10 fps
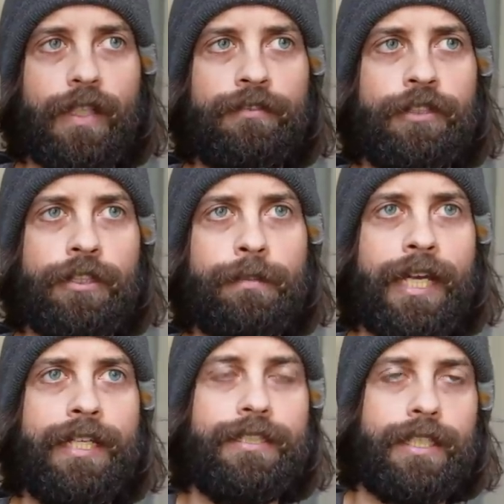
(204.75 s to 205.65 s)
Philip
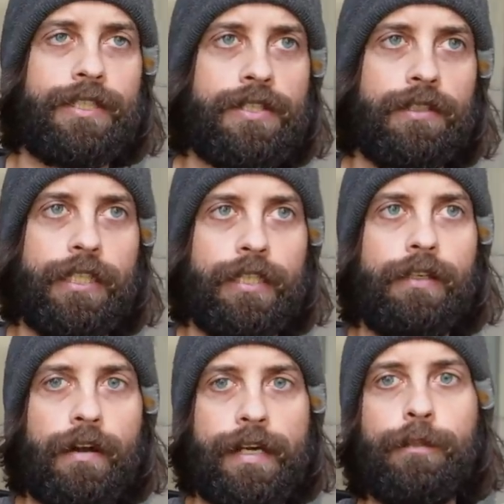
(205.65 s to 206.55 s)
K. Dick's
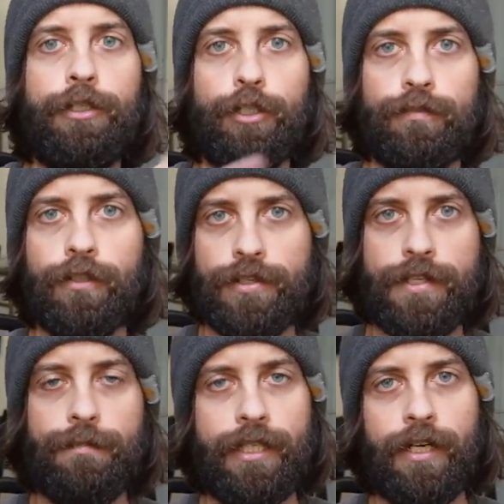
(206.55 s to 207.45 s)
literary
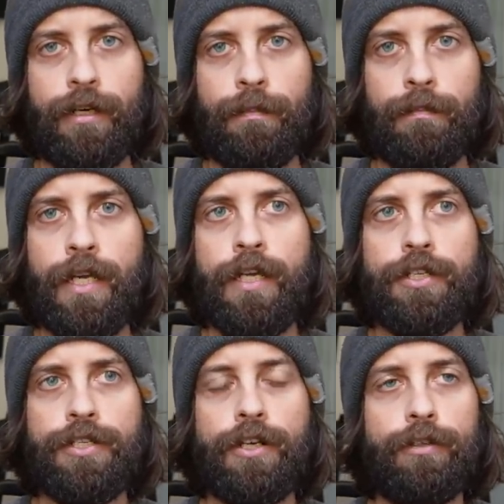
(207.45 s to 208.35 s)
maneuvers have become
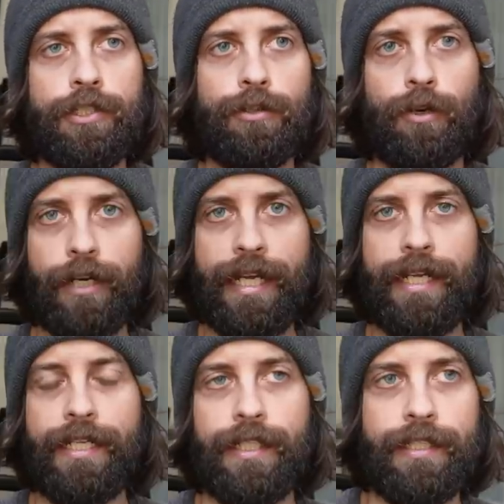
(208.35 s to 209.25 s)
so
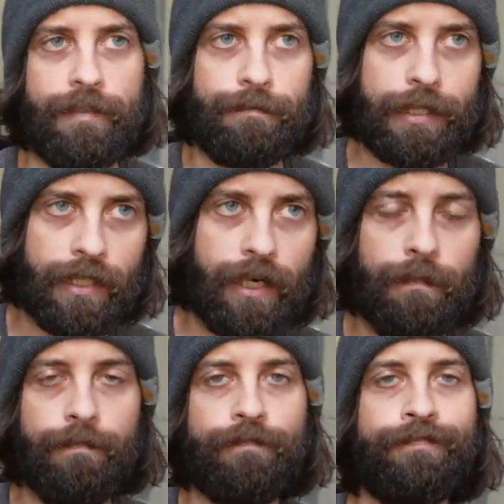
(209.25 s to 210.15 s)
shorthand, and they've
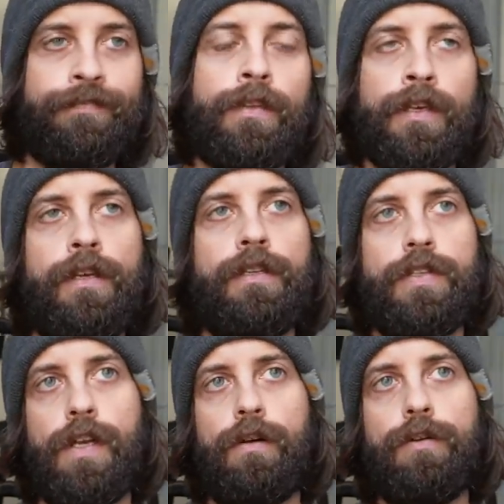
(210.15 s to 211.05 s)
become
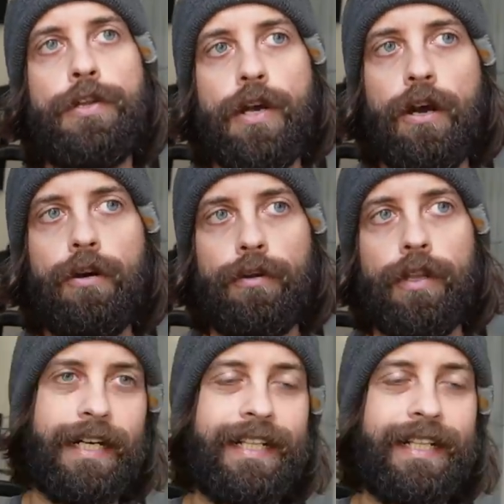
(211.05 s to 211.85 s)
so known.